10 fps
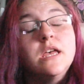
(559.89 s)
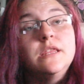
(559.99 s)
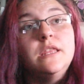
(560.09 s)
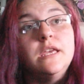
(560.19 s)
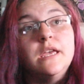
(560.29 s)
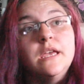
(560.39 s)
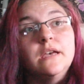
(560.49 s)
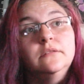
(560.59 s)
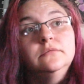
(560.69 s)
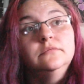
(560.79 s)

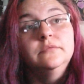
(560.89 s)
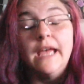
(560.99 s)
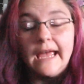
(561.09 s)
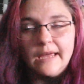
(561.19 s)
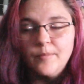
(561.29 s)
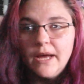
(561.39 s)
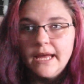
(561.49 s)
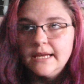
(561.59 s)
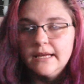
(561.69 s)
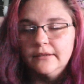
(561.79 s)
the 8 by
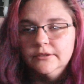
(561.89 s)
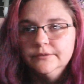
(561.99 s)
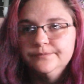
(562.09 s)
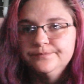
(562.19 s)
8 kennel,